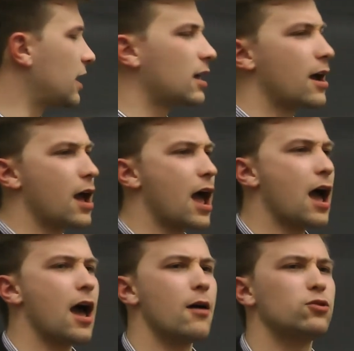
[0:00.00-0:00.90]
Yeah,
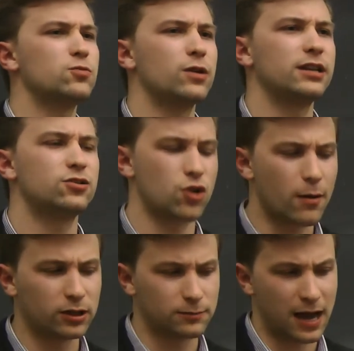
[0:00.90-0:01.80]
I was pretty
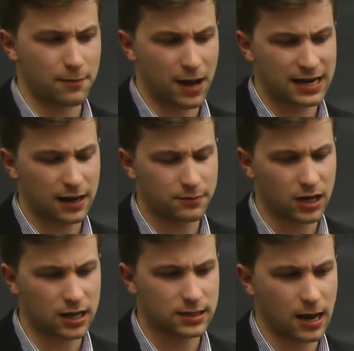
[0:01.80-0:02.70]
troubled by that
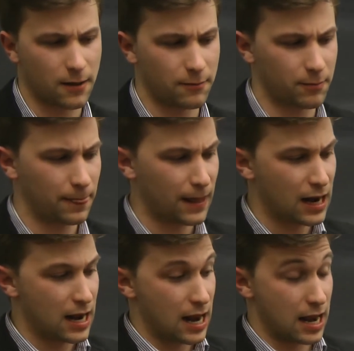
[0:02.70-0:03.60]
because
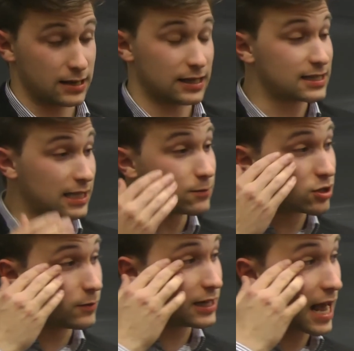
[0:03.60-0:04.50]
it seems
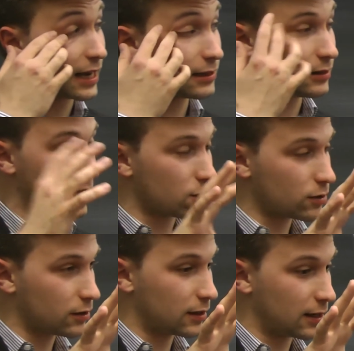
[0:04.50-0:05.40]
to me like there
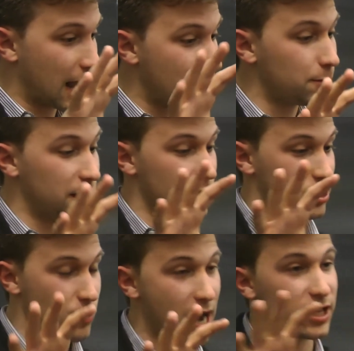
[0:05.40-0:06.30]
can be a
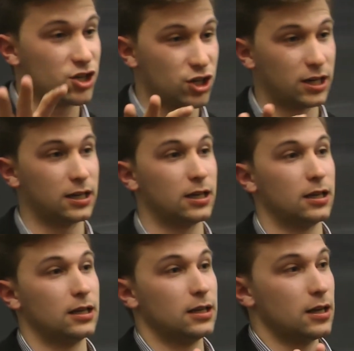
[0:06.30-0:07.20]
strategy
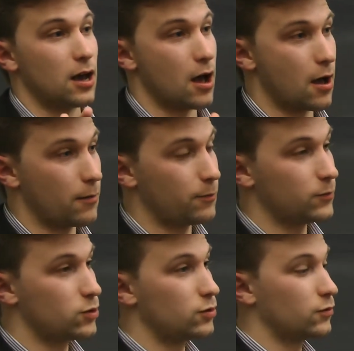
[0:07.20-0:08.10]

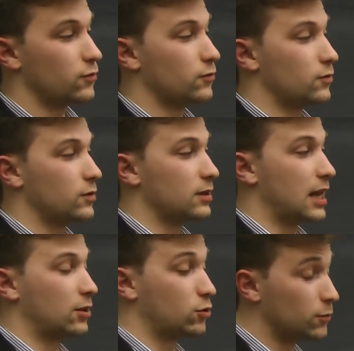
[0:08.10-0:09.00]

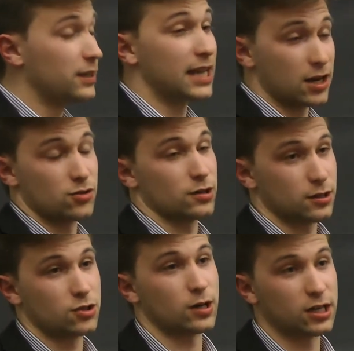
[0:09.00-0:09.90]
that could be dangerous.
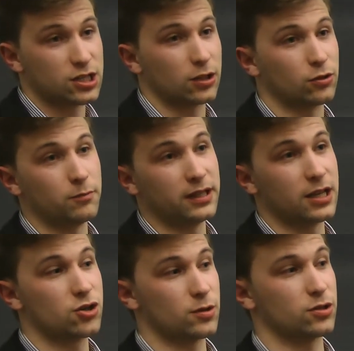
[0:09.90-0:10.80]
A strategy that could be
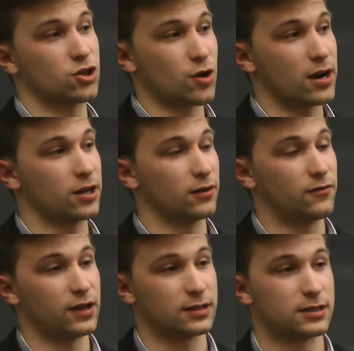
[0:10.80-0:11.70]
dangerous to try to
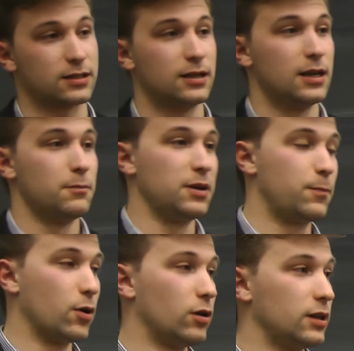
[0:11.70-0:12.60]
convince
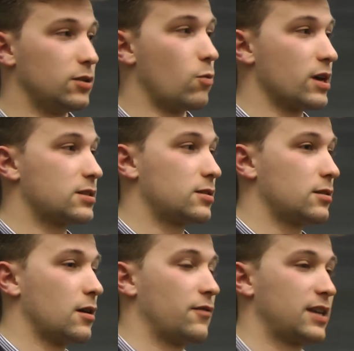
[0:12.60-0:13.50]
people in the west
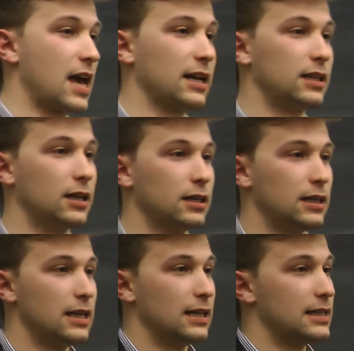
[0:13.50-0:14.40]
of Canada
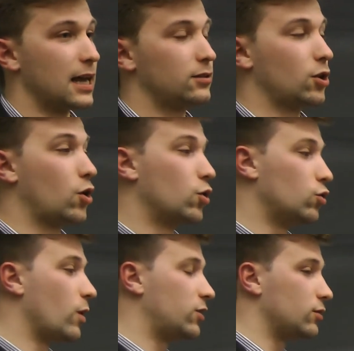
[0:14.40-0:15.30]
that the
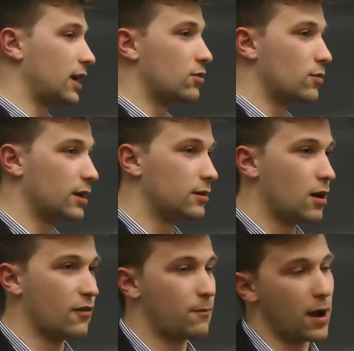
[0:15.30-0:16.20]
good way to get rid
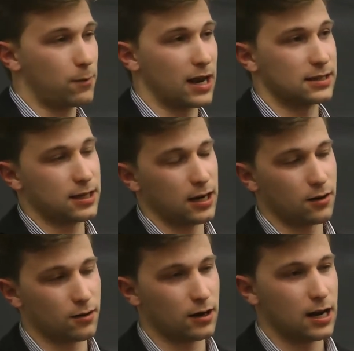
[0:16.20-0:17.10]
of pipelines
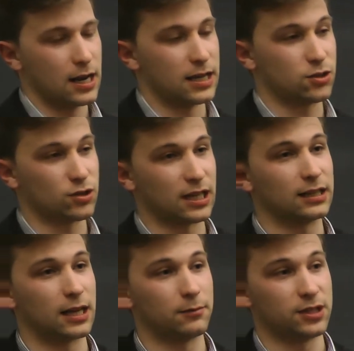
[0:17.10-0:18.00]
here is to
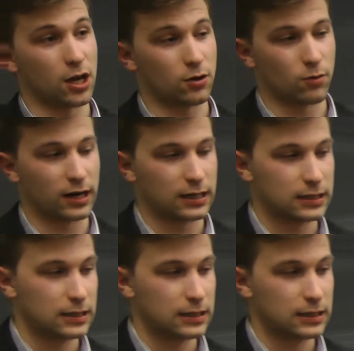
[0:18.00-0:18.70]
send them the other way.